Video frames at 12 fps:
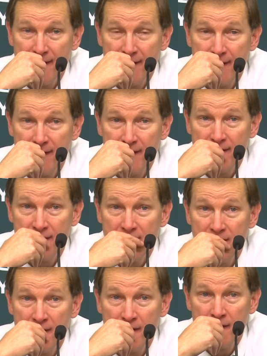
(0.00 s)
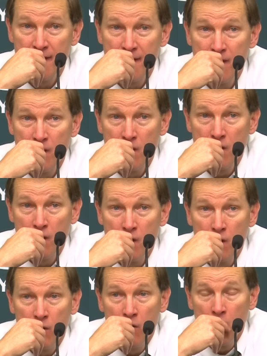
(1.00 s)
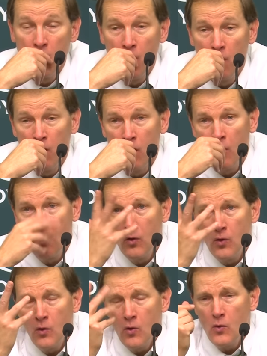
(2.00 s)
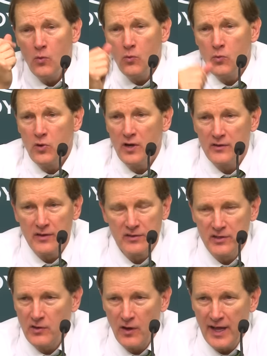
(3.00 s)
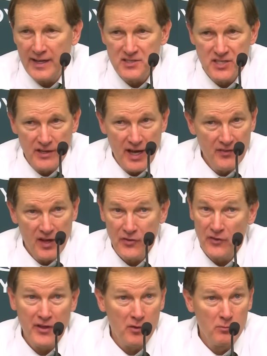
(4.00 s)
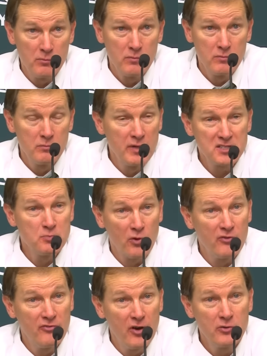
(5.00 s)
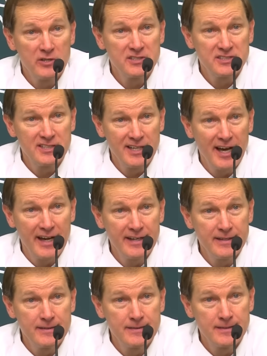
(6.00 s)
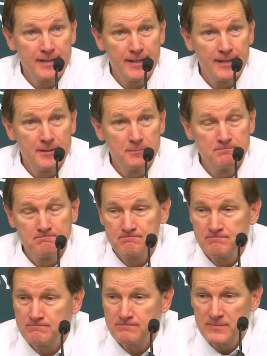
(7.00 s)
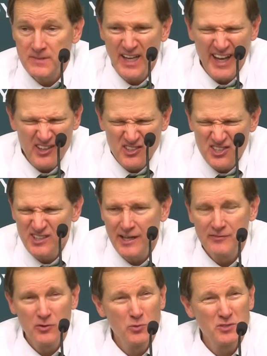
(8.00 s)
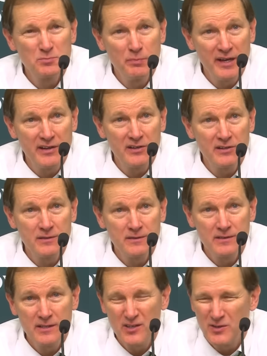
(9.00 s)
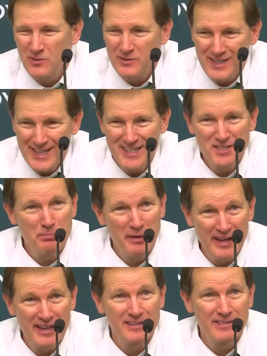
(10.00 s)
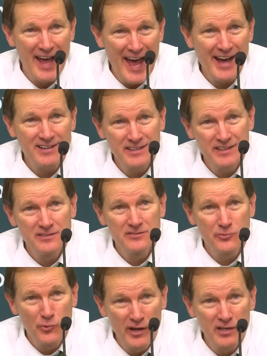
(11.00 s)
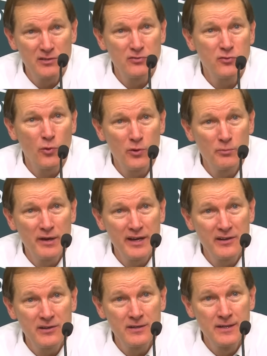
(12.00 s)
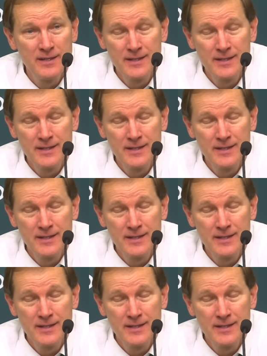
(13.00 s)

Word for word: Did you feel like tonight indicated that they're starting to hear your message? Well, you know, like I said, I, I thought they were much more focused tonight. Um, energy level was better. You know, knees bent, active, running the floor better.